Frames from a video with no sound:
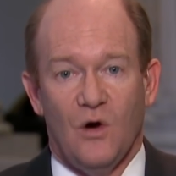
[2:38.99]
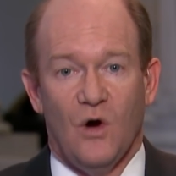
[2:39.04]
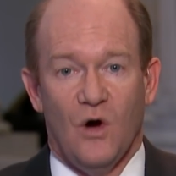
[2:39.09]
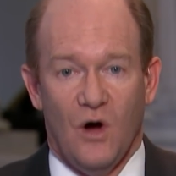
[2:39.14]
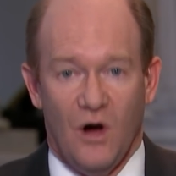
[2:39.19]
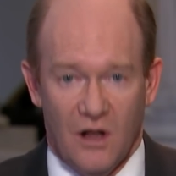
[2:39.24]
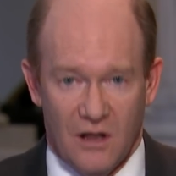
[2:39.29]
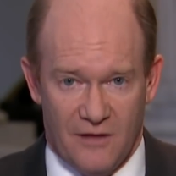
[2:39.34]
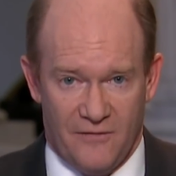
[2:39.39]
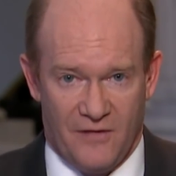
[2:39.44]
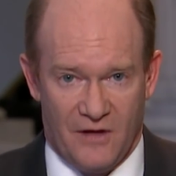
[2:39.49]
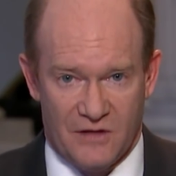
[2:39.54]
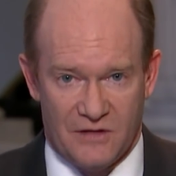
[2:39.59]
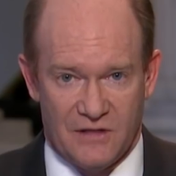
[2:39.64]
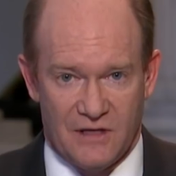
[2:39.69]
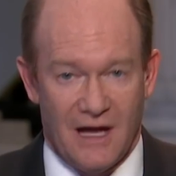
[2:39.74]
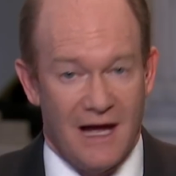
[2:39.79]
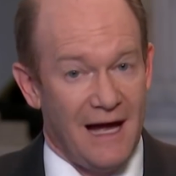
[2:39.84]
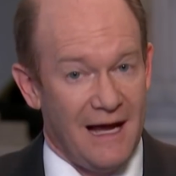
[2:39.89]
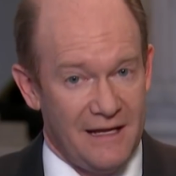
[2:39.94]
All of
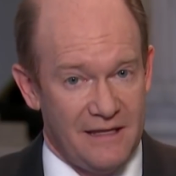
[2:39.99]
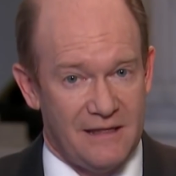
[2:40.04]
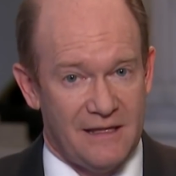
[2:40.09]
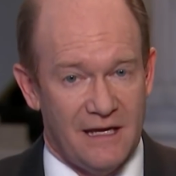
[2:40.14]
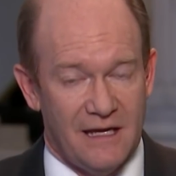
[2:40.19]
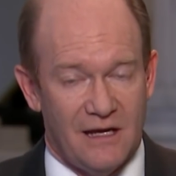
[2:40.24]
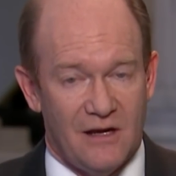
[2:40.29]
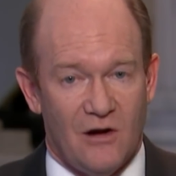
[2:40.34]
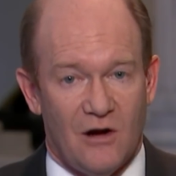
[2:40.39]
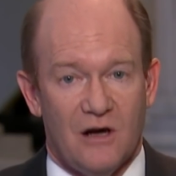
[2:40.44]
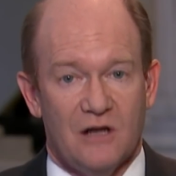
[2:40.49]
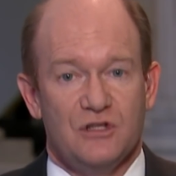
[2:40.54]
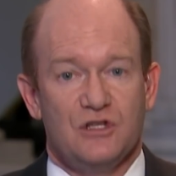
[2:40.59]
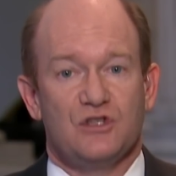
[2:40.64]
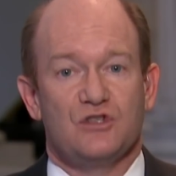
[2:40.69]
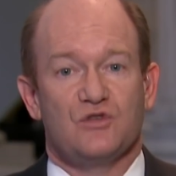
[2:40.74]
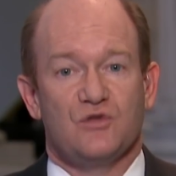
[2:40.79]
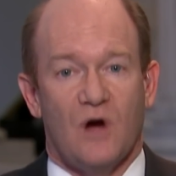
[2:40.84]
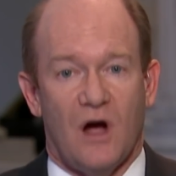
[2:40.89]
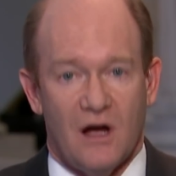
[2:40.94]
us, I think, are
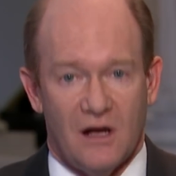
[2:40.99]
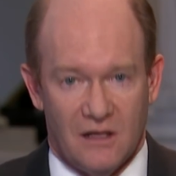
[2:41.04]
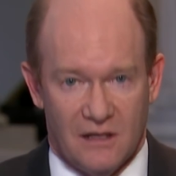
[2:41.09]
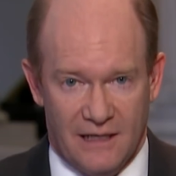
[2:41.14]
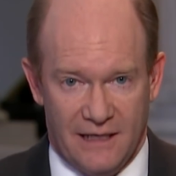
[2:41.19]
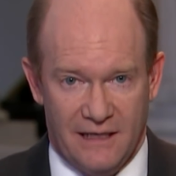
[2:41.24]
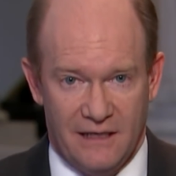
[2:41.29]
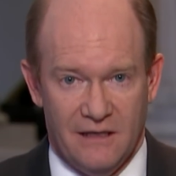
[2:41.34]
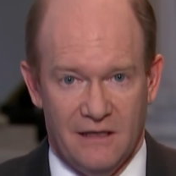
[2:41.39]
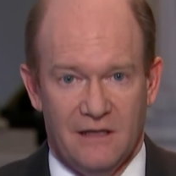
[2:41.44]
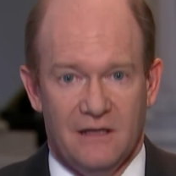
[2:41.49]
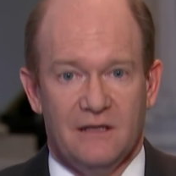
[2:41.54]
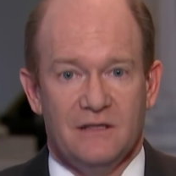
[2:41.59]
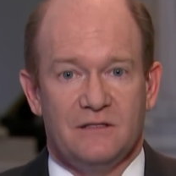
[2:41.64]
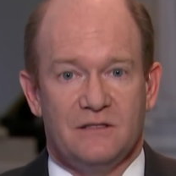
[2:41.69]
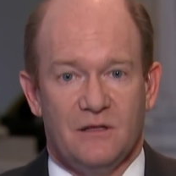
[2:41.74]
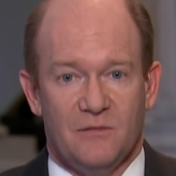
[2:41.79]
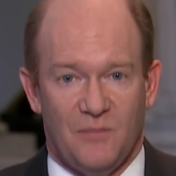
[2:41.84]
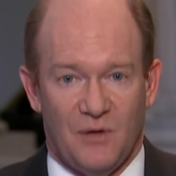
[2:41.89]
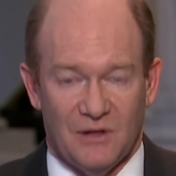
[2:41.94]
struggling
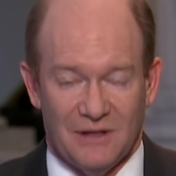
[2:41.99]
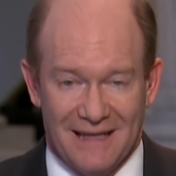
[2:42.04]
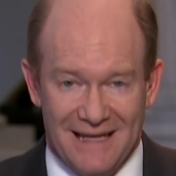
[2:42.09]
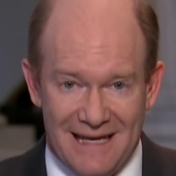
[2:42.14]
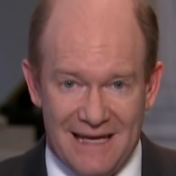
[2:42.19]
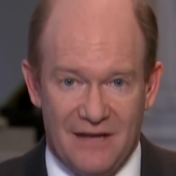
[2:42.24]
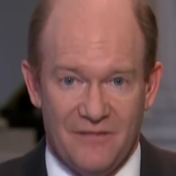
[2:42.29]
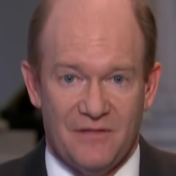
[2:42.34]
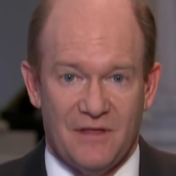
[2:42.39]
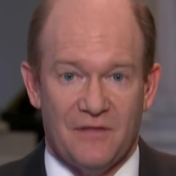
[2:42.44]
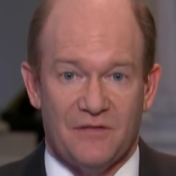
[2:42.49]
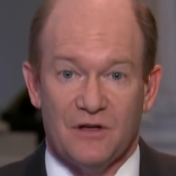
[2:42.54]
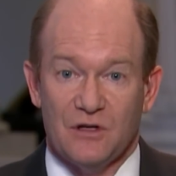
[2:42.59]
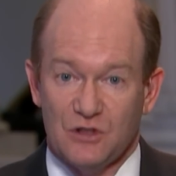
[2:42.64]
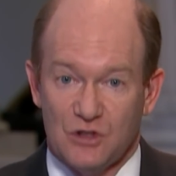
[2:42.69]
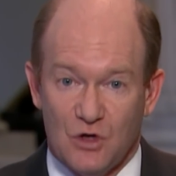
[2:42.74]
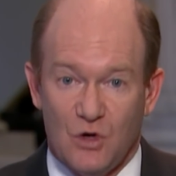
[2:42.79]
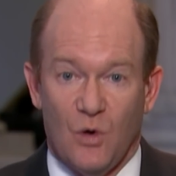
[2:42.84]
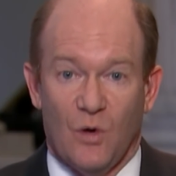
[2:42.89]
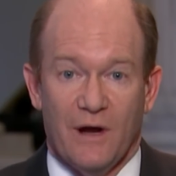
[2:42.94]
to believe that
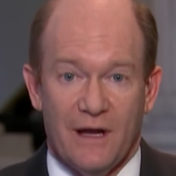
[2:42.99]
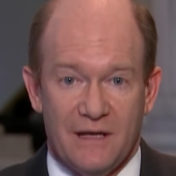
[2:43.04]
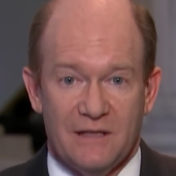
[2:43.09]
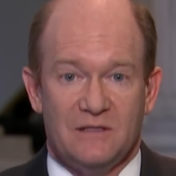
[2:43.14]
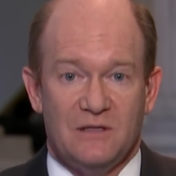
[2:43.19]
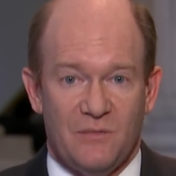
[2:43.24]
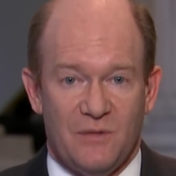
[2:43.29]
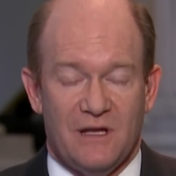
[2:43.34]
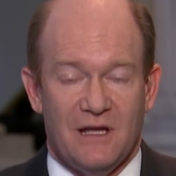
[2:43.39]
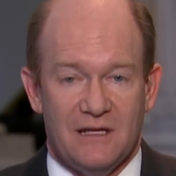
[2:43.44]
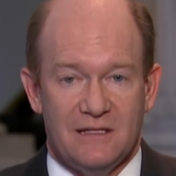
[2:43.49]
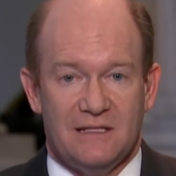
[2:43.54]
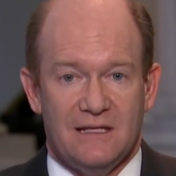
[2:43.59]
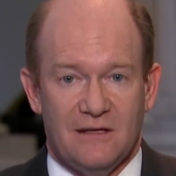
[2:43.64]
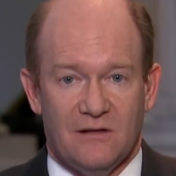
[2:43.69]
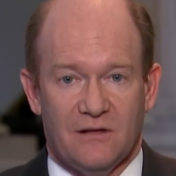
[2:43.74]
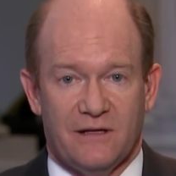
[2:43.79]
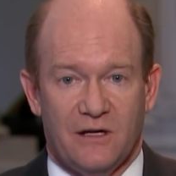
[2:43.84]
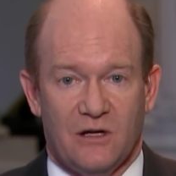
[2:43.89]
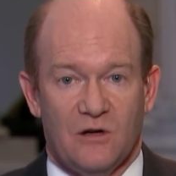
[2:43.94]
there's going to be a
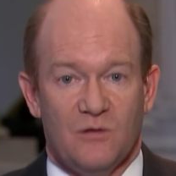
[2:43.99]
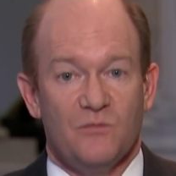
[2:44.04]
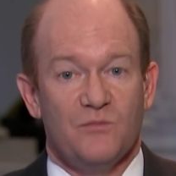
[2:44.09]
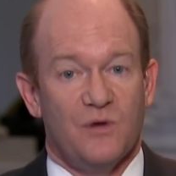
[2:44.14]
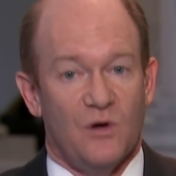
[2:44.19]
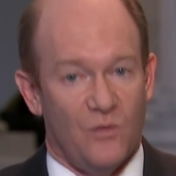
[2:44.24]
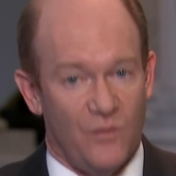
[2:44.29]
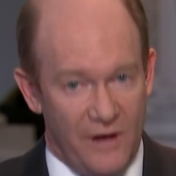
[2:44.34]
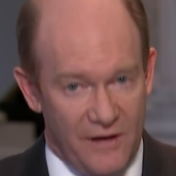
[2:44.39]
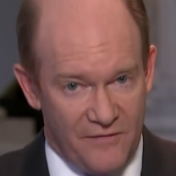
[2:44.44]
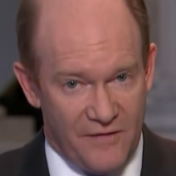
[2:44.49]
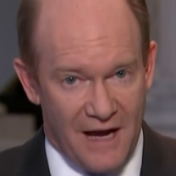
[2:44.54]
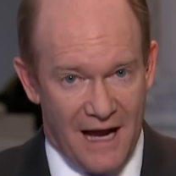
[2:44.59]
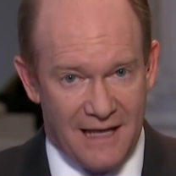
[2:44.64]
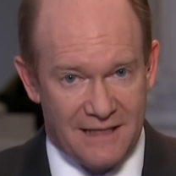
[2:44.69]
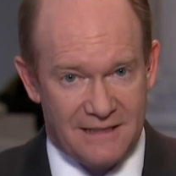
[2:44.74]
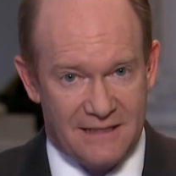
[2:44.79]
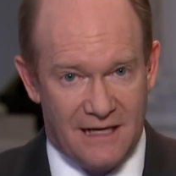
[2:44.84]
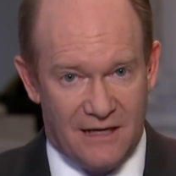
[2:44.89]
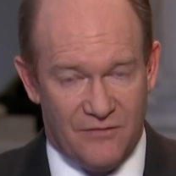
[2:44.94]
deal here, but we've
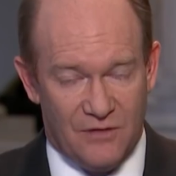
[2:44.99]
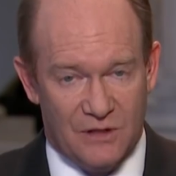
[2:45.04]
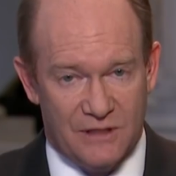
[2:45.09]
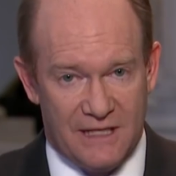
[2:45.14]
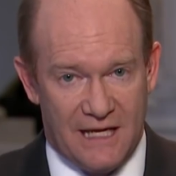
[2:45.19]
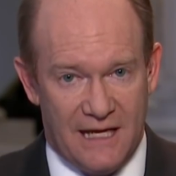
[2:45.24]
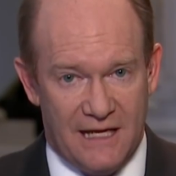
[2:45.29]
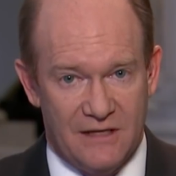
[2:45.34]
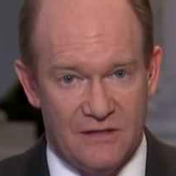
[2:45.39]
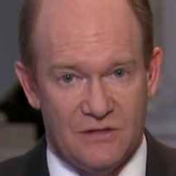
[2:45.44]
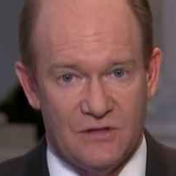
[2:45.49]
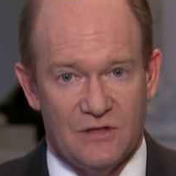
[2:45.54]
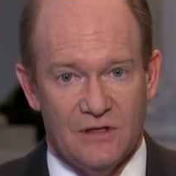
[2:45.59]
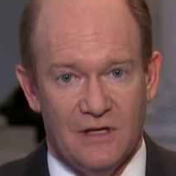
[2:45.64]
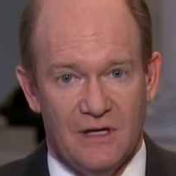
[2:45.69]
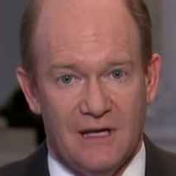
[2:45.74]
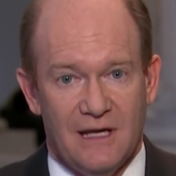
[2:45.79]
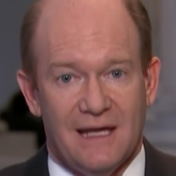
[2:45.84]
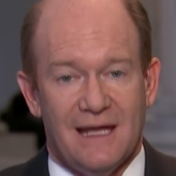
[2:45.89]
got several days.